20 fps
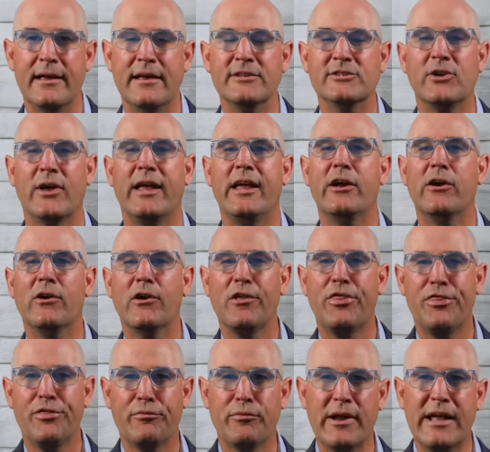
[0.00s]
So here are
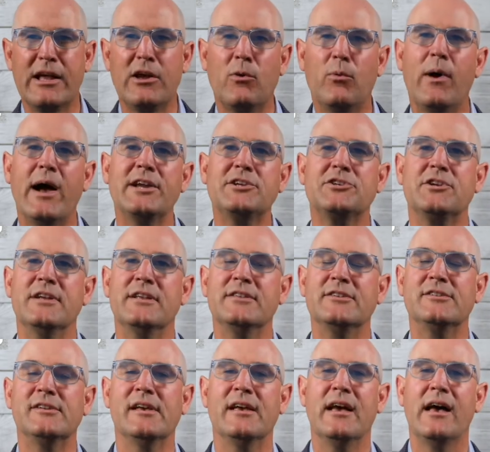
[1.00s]
3
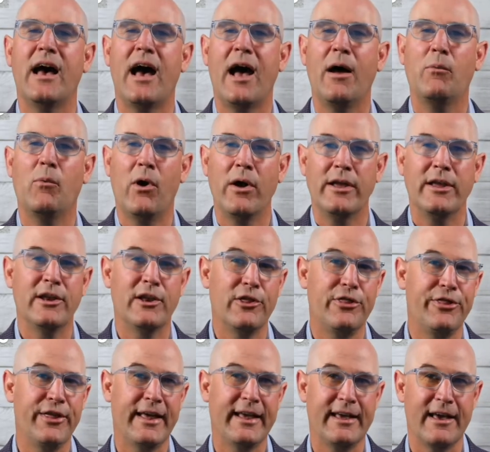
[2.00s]
questions I want you to
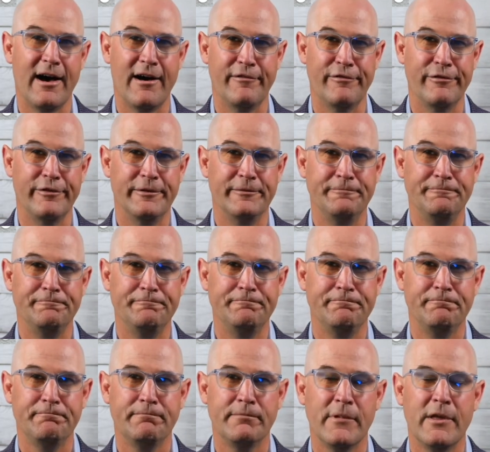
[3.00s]
think of.
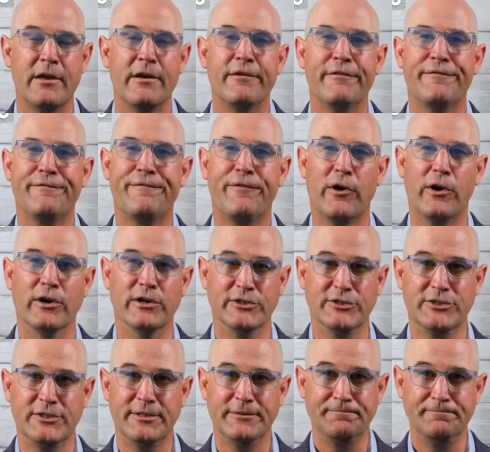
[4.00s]
First,